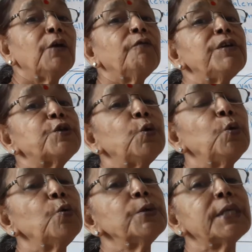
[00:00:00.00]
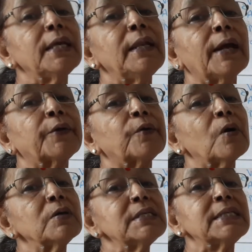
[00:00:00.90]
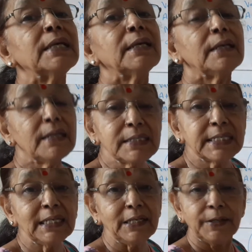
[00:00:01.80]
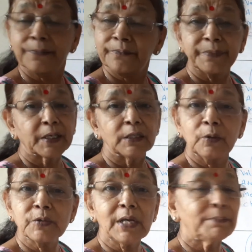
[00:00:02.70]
which lose electrons easily. Those are